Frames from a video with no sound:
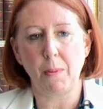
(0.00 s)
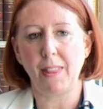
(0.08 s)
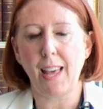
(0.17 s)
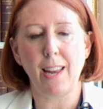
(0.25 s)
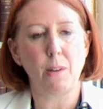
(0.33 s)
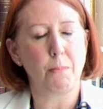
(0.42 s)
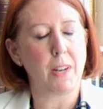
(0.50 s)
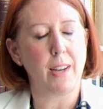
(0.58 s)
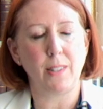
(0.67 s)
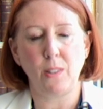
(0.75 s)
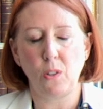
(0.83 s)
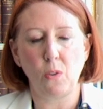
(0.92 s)
but that
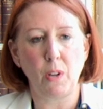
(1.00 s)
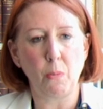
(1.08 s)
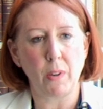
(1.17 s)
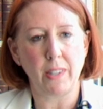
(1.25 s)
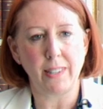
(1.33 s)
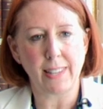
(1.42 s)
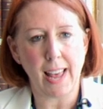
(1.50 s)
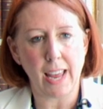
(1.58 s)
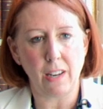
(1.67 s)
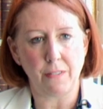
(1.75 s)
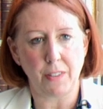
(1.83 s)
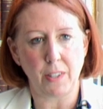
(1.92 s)
applies to only 1 in
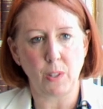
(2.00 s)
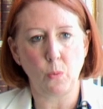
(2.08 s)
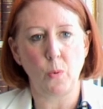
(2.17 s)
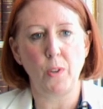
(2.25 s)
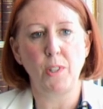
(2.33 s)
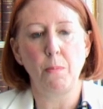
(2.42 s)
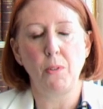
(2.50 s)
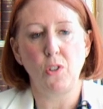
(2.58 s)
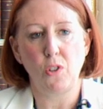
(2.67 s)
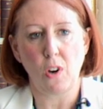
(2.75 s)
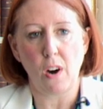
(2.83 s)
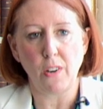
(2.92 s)
10 of us, whereas the
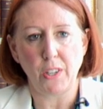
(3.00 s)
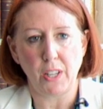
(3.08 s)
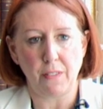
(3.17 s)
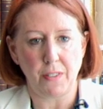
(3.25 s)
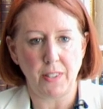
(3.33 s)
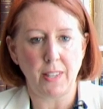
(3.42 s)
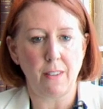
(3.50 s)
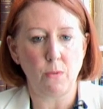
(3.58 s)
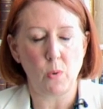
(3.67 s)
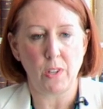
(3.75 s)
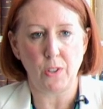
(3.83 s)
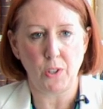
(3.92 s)
majority of us have
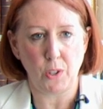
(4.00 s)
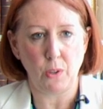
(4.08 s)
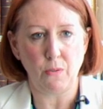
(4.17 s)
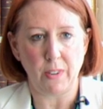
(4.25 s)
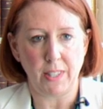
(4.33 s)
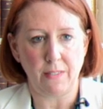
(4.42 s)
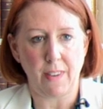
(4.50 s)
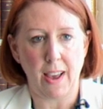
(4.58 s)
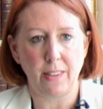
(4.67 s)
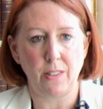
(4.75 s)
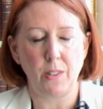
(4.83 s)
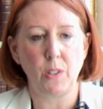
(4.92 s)
1 or 2 risk
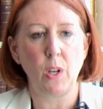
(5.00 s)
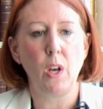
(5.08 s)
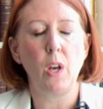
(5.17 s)
factors,